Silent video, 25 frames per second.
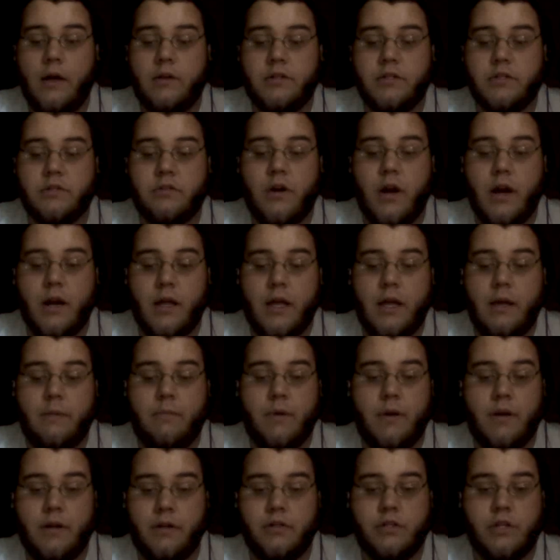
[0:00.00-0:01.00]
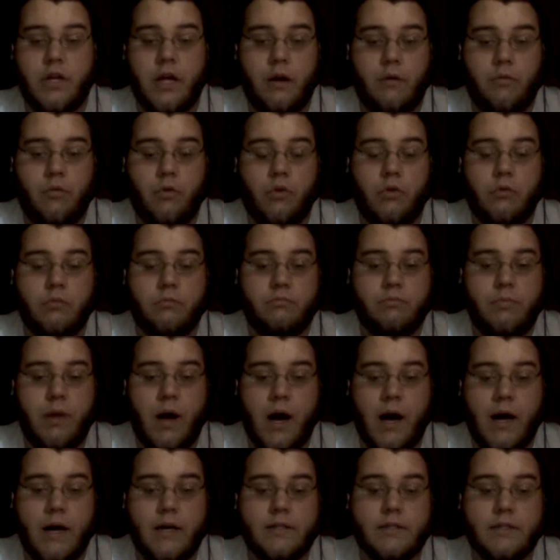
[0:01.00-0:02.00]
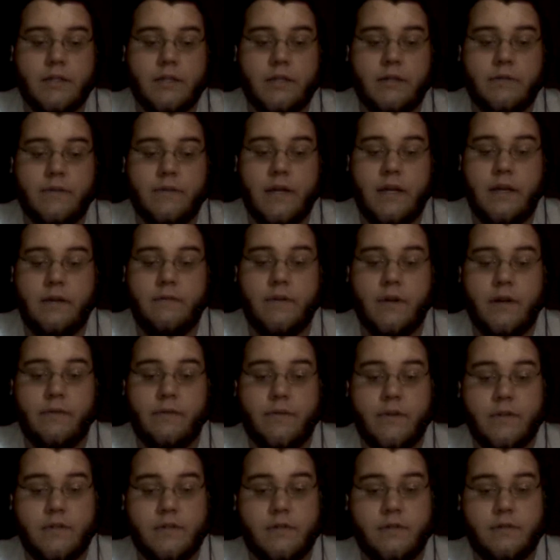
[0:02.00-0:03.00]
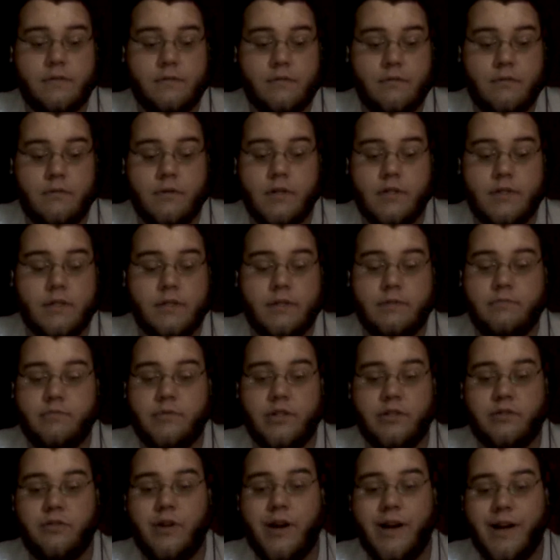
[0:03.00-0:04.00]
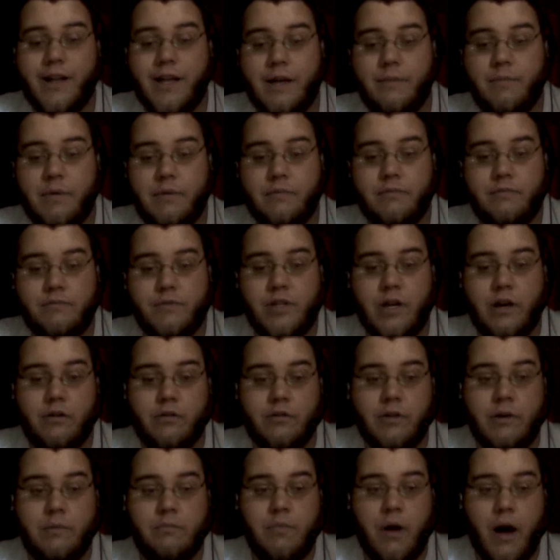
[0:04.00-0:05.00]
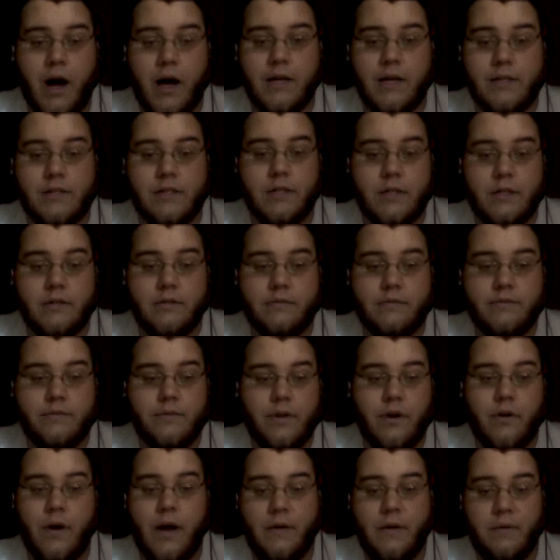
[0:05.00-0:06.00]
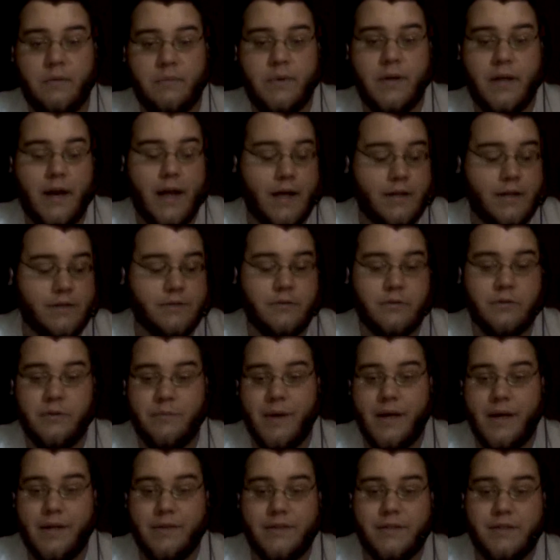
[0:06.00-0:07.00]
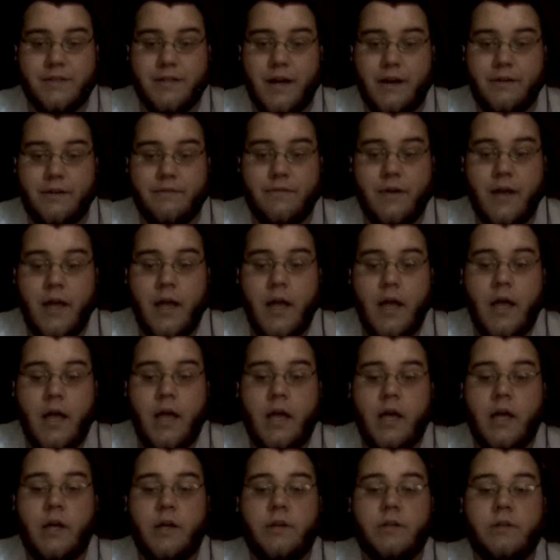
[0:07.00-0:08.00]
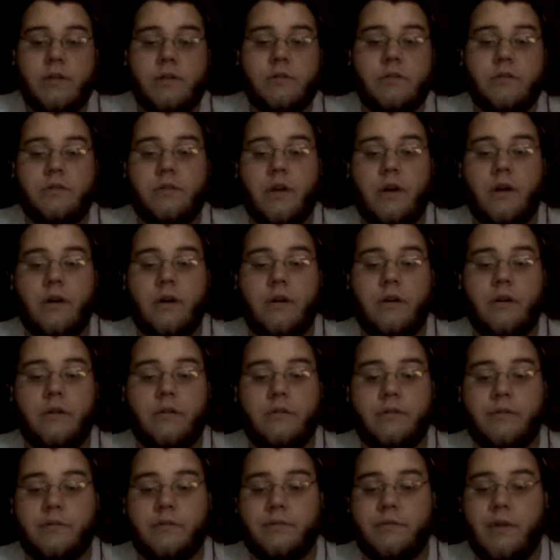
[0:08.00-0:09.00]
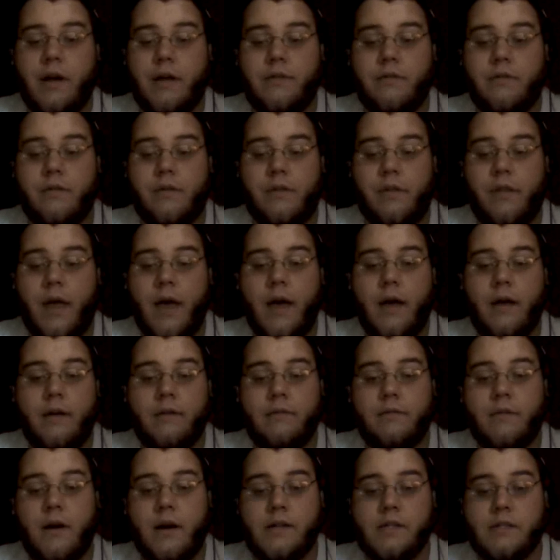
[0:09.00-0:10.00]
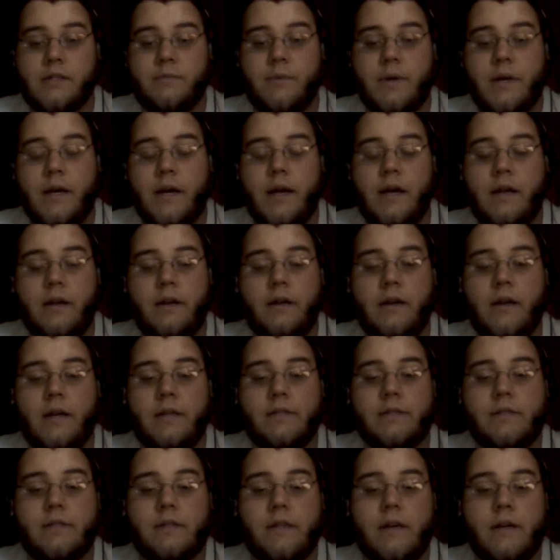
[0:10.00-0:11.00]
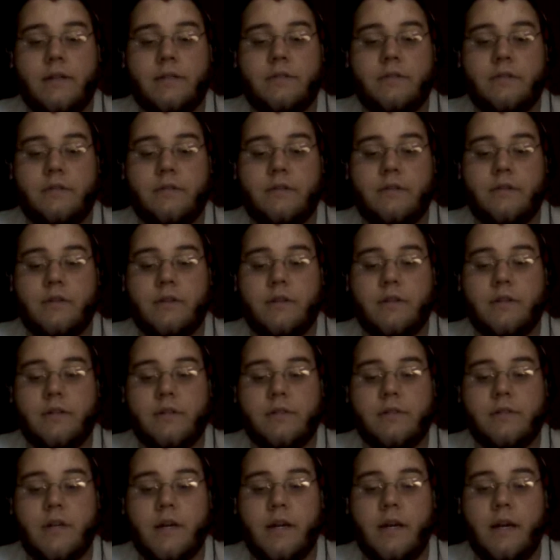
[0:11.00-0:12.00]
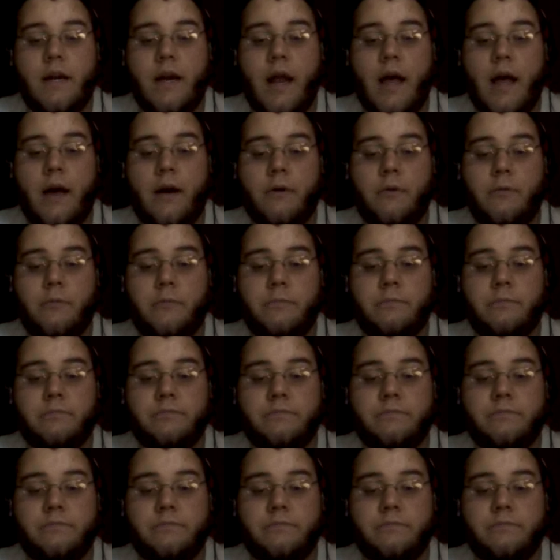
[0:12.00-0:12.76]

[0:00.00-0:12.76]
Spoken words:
Just try to keep it in general positive. Even if it's criticism, just try to keep it generally positive. You don't have to be an asshole about this stuff. So, other than that, Osmate89 Slicer signing out.